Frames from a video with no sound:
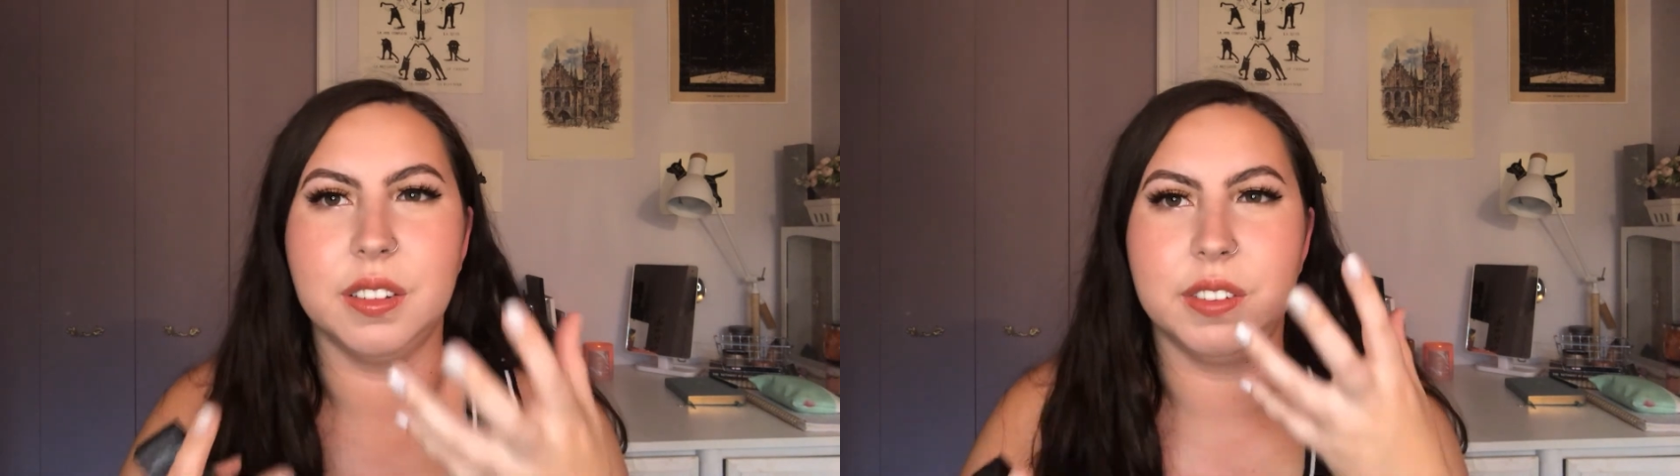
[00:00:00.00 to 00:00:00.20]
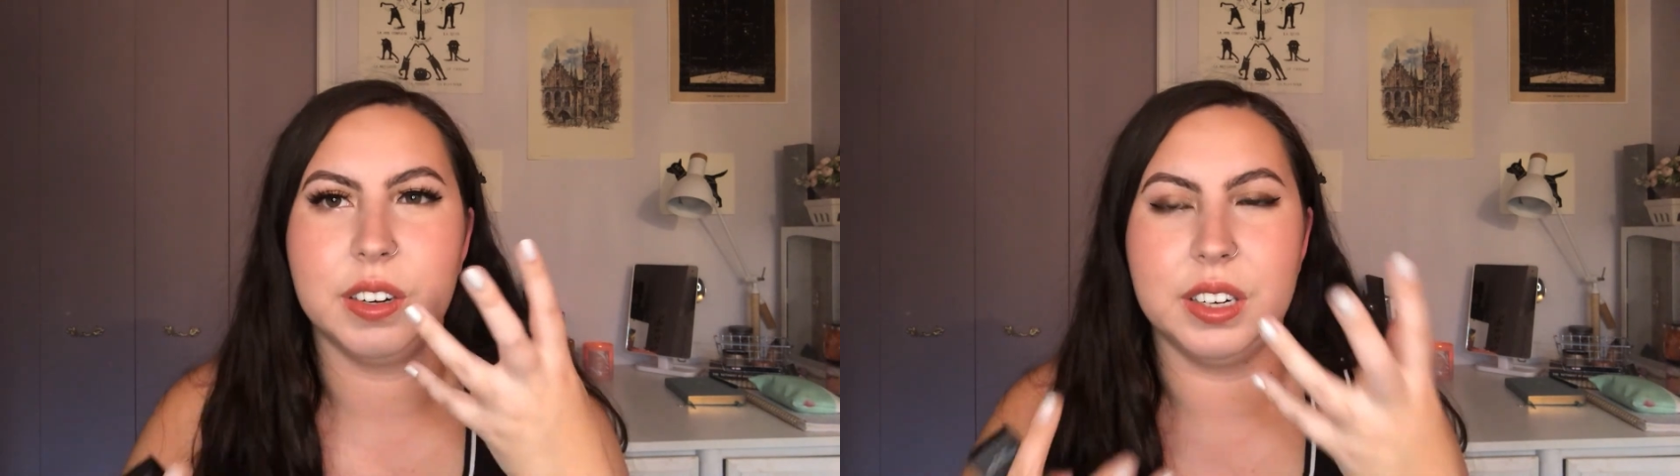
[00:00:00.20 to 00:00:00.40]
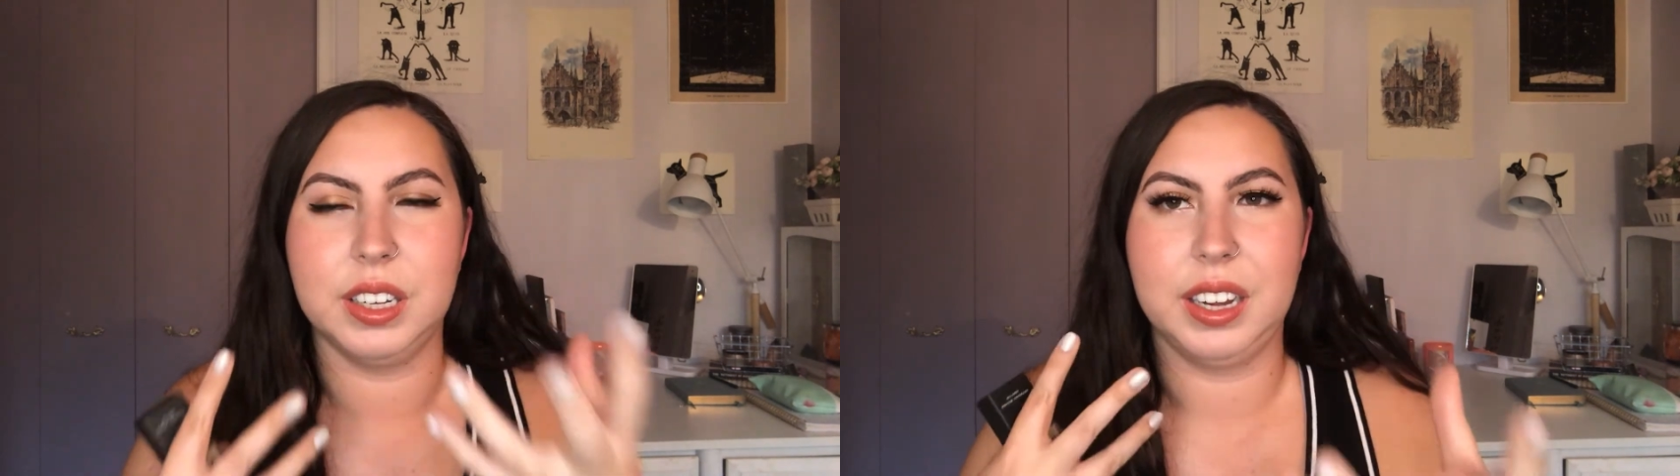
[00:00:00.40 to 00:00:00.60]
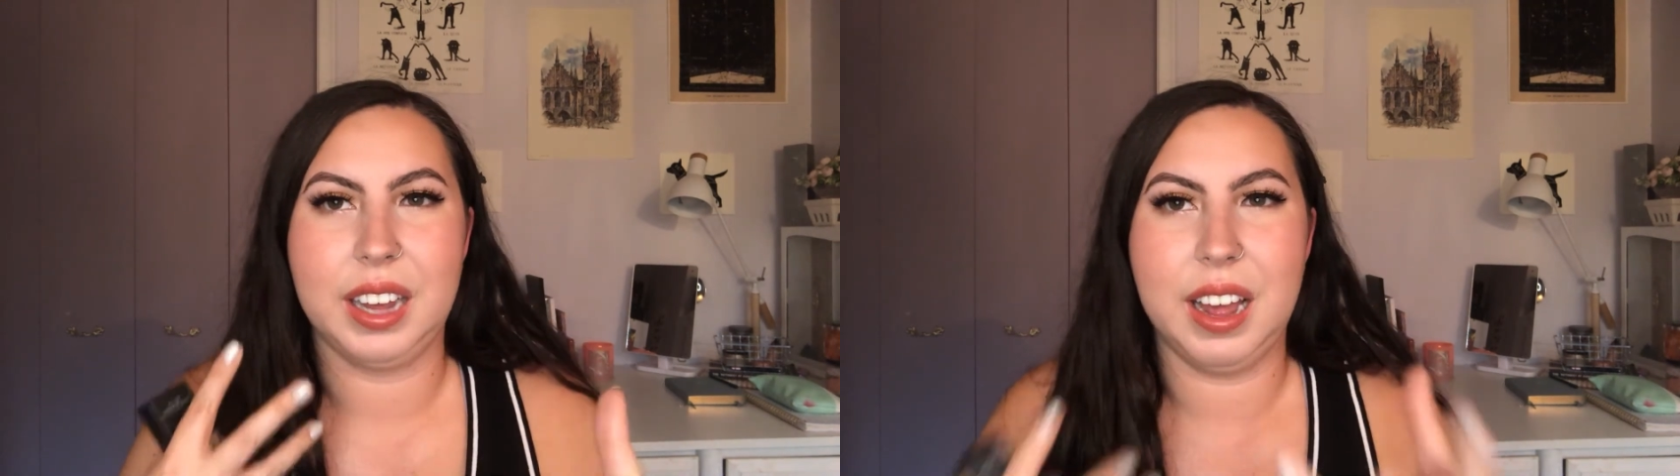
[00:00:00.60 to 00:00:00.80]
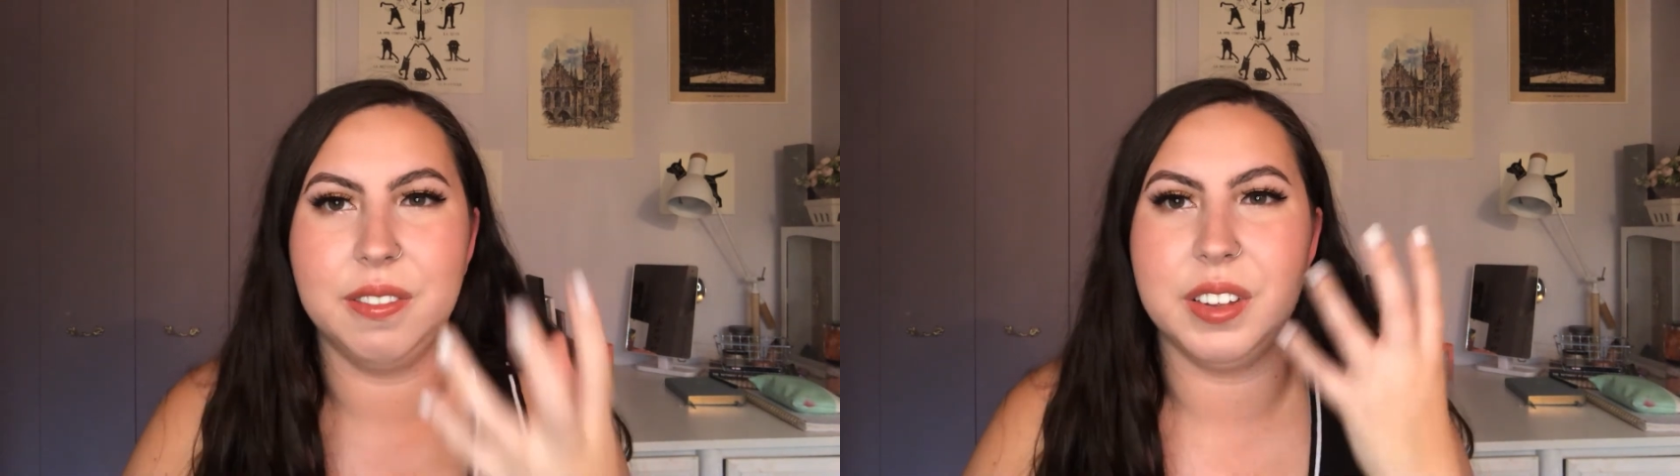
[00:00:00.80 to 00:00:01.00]
very like
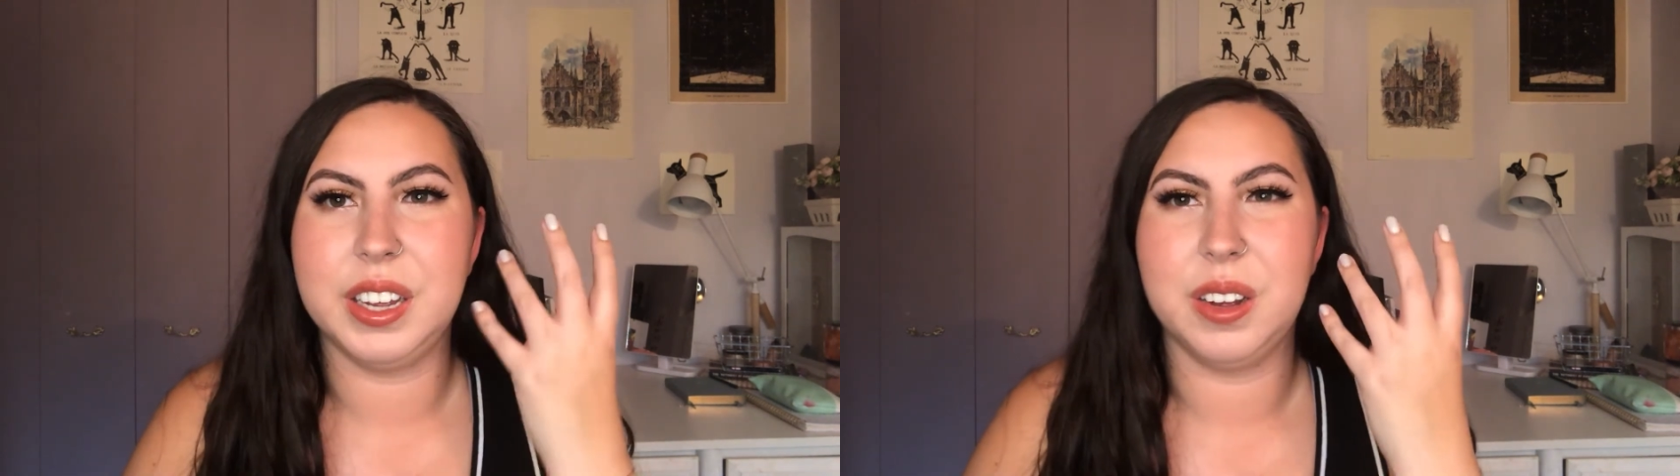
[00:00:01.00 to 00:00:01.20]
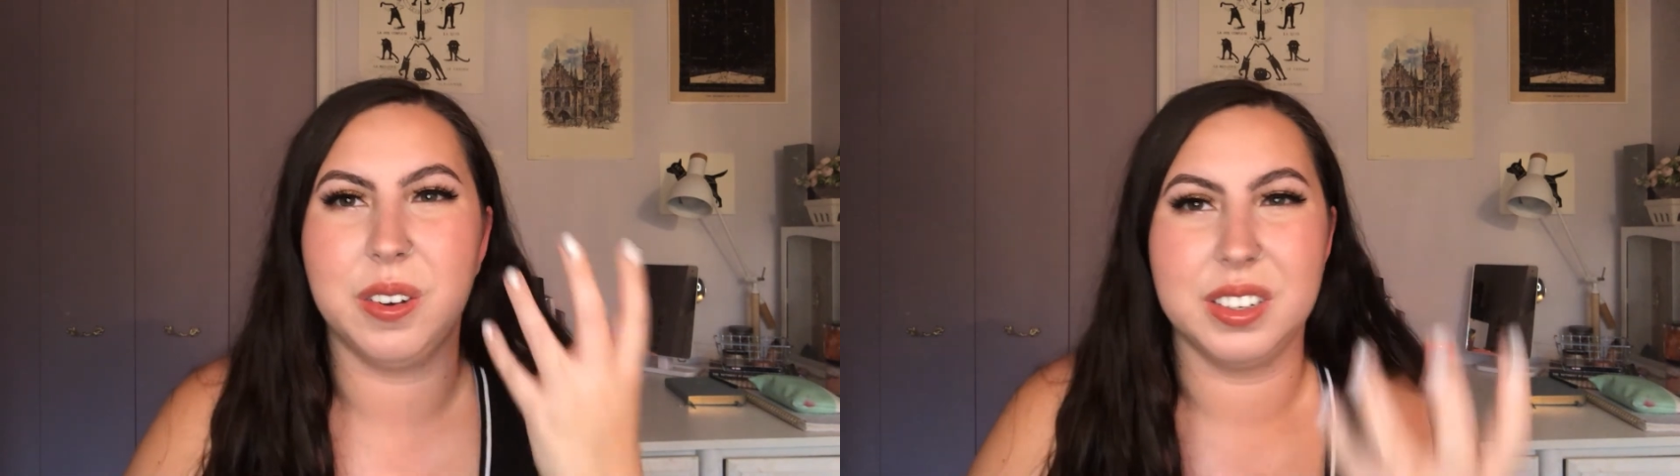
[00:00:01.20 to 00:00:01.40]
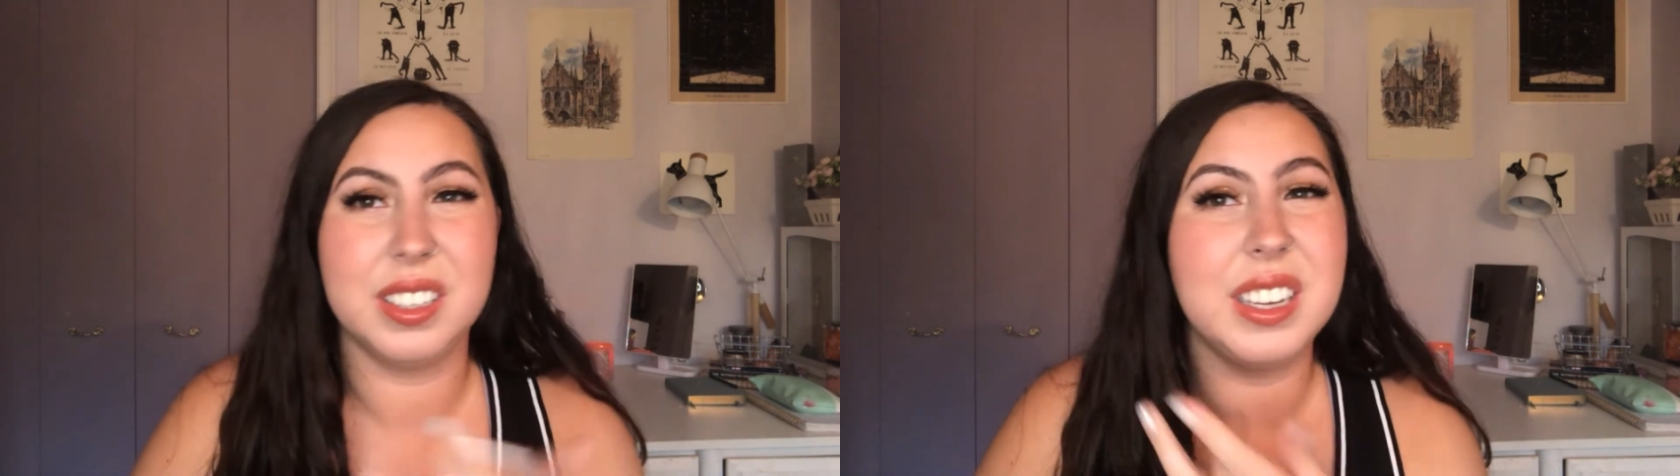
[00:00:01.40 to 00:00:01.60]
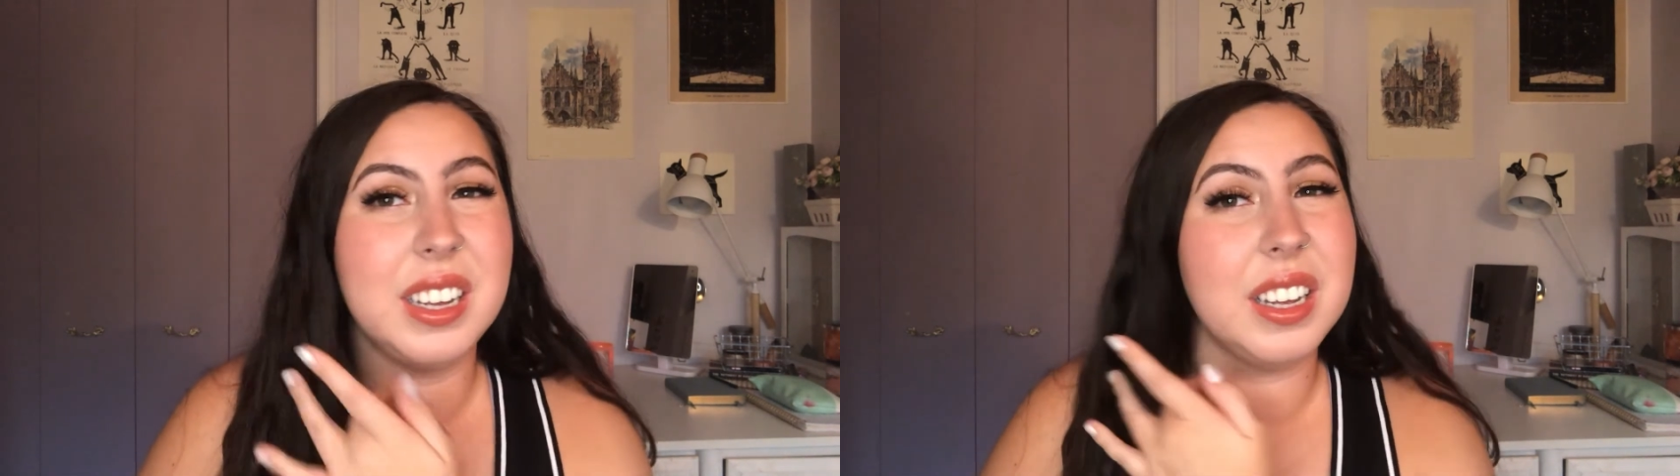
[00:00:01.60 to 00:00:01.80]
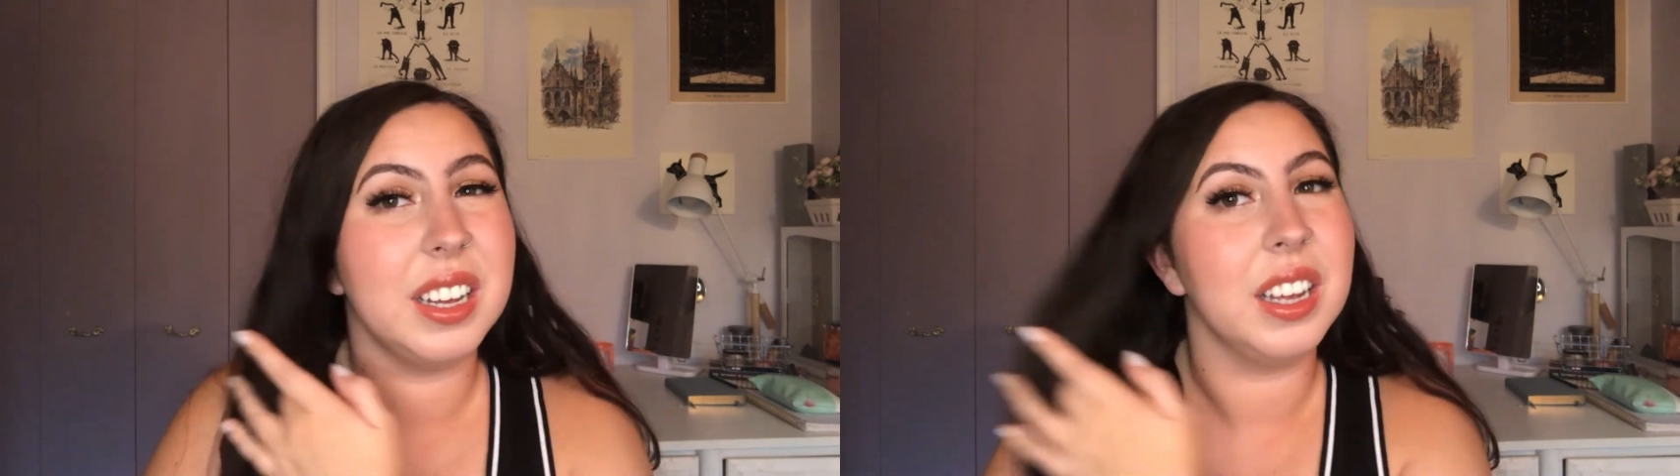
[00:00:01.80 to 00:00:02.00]
heavy or sticky.